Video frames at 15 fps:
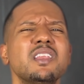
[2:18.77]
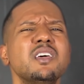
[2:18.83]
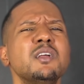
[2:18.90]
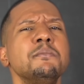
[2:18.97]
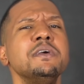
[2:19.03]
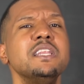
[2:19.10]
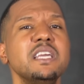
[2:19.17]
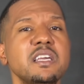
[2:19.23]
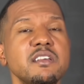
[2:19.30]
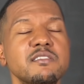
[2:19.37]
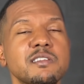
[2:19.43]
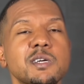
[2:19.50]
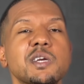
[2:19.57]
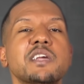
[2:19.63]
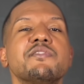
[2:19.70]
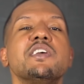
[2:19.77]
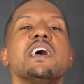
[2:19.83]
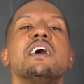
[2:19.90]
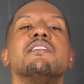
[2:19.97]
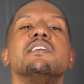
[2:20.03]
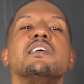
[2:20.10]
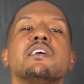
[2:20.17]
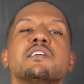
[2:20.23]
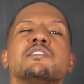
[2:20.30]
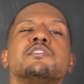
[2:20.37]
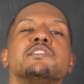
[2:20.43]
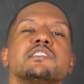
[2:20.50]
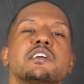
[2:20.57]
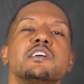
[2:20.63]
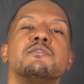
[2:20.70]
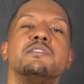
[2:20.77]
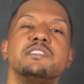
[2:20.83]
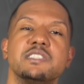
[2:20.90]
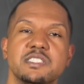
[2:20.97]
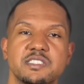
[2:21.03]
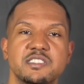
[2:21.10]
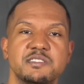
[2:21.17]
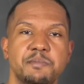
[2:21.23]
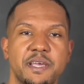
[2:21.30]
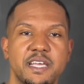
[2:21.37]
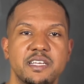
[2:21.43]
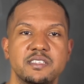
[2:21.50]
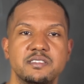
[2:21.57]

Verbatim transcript: little bit easier if you have the UnderSun resistance band.